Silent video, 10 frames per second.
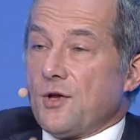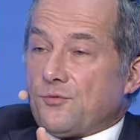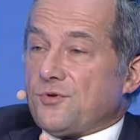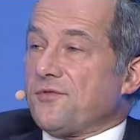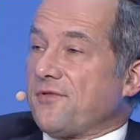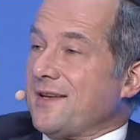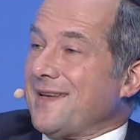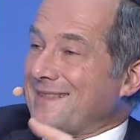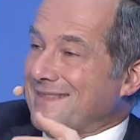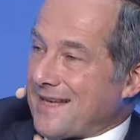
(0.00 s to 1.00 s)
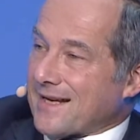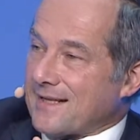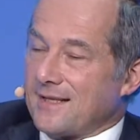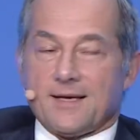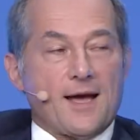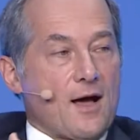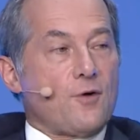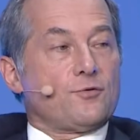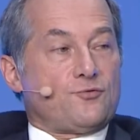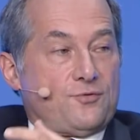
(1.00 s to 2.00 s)
to define exactly
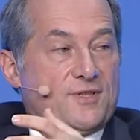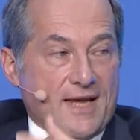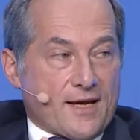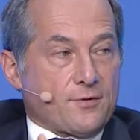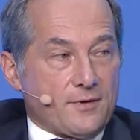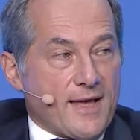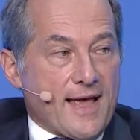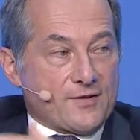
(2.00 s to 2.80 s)
how to tackle as